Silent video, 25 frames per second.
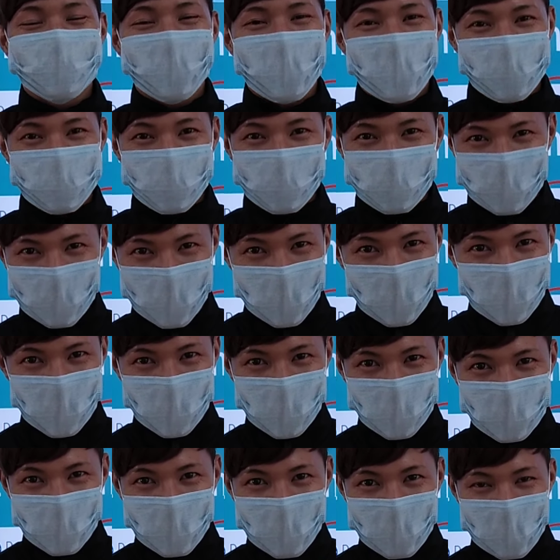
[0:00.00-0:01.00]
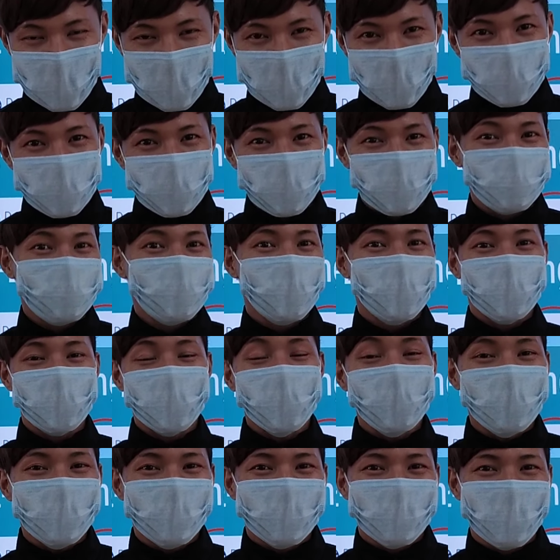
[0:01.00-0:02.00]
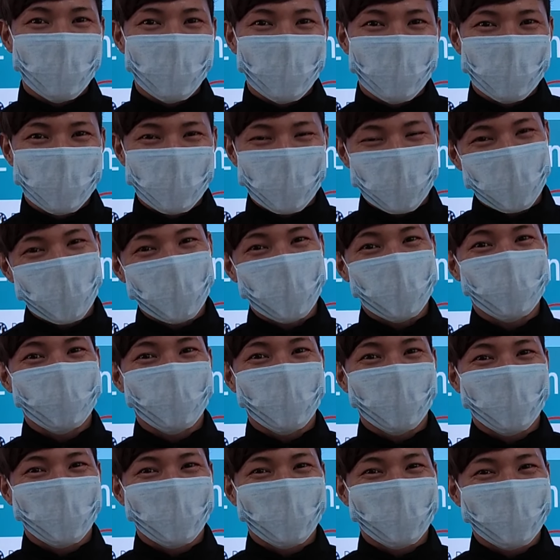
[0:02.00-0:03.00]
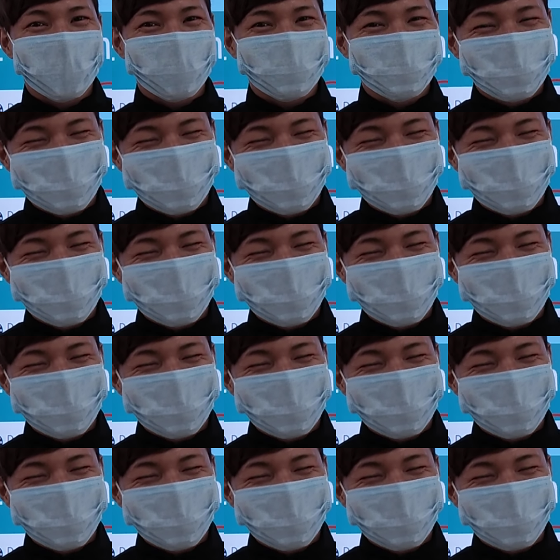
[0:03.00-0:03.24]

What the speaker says: and I will teach you how to prioritize your work.